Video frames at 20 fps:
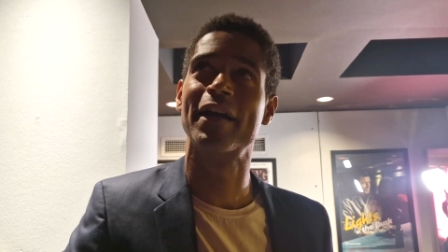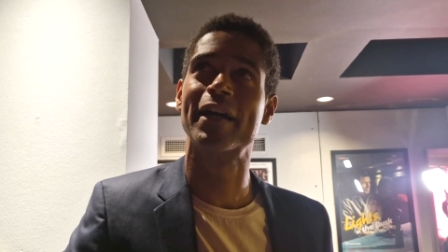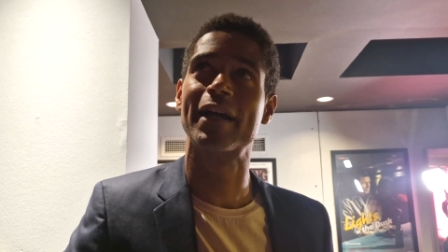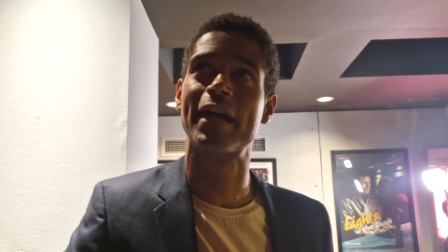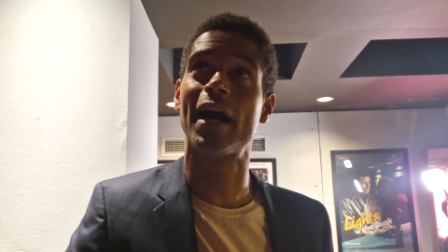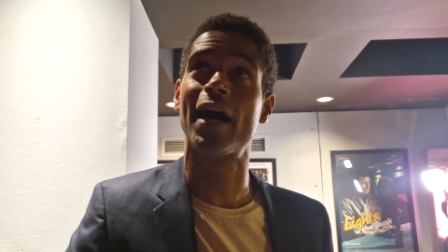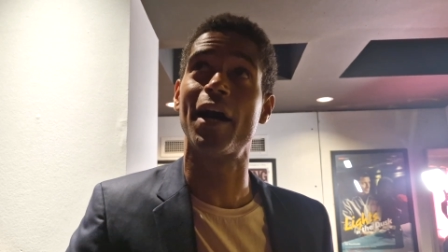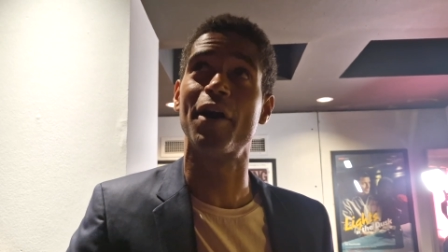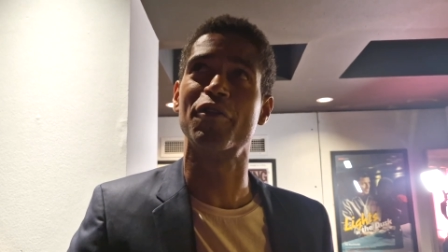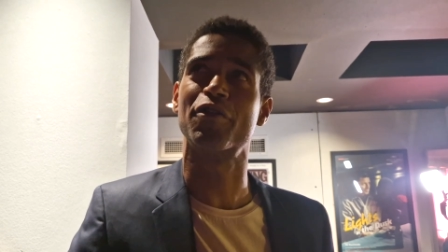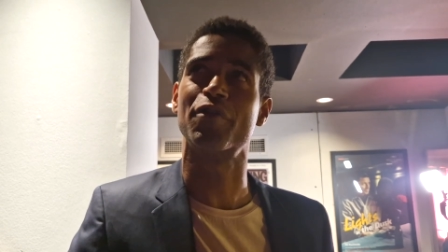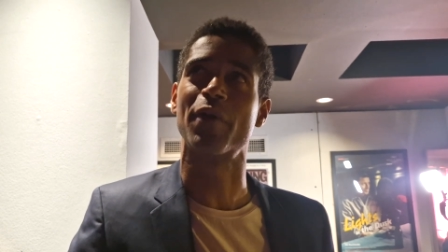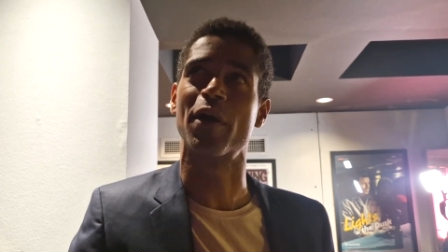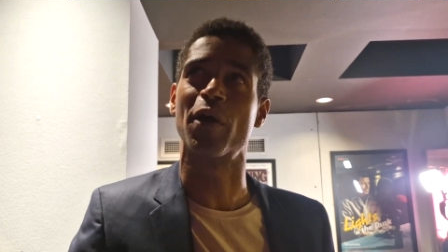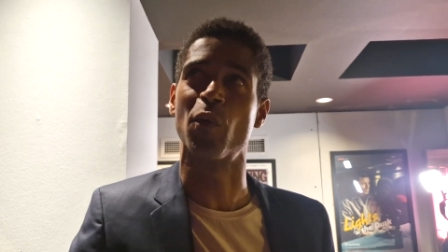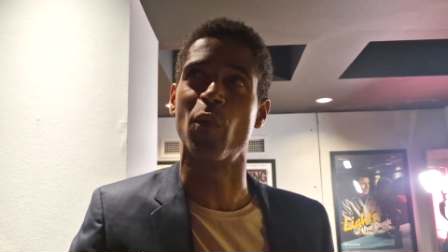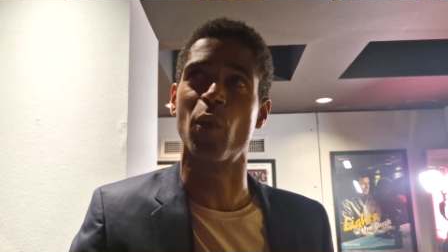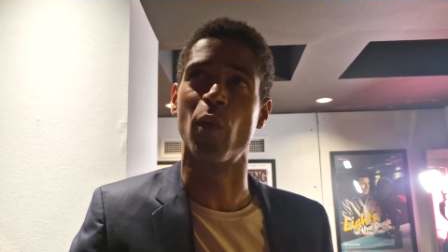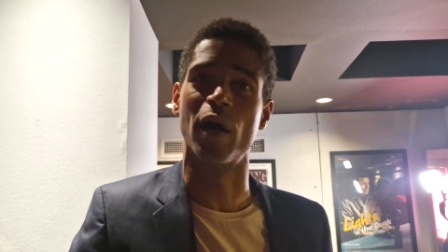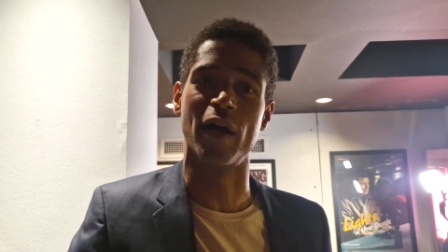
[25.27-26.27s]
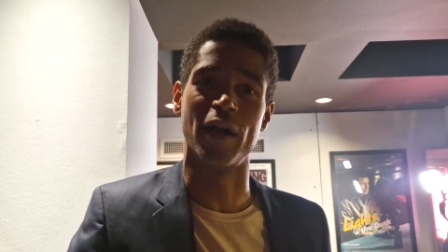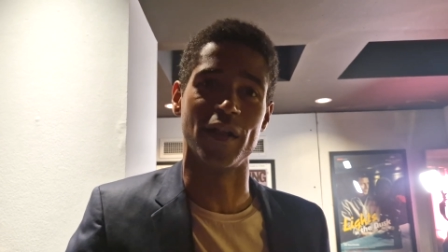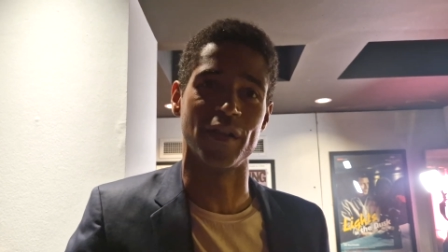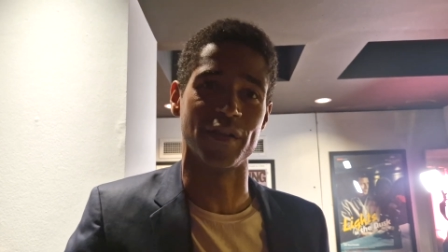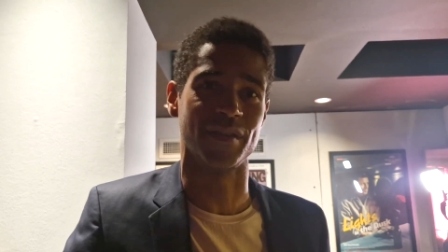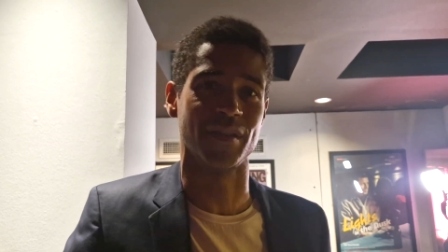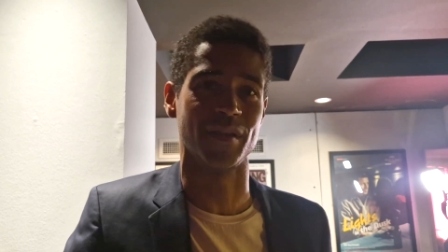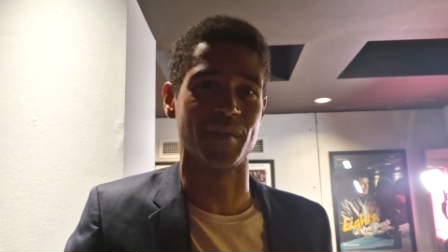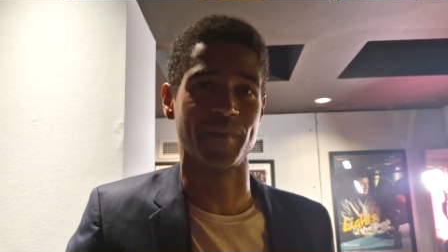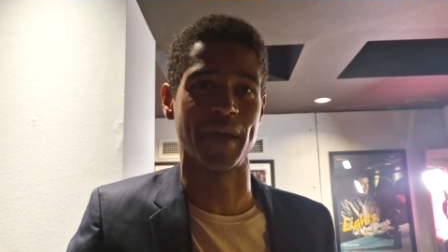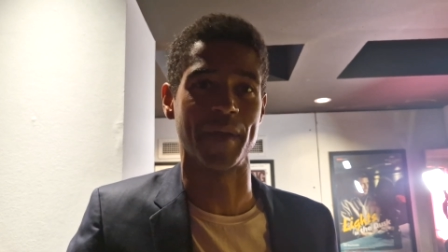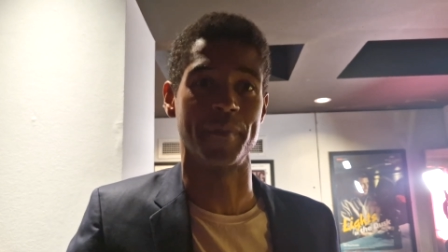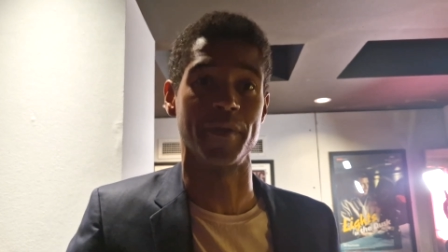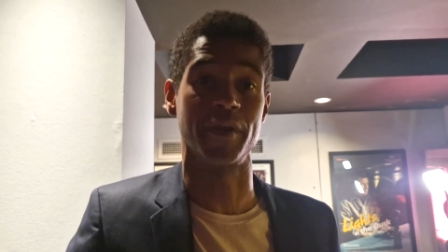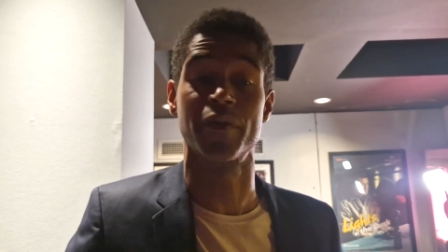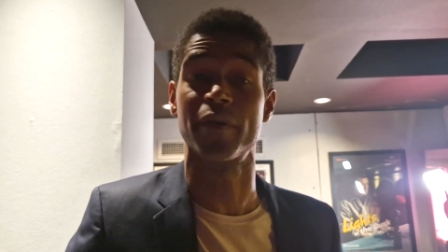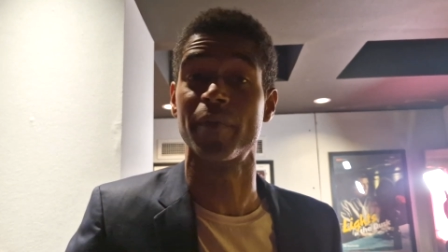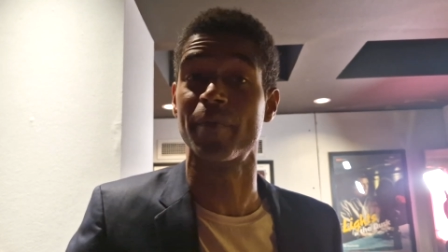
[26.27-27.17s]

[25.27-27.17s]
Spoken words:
cutthroat world than maybe you'd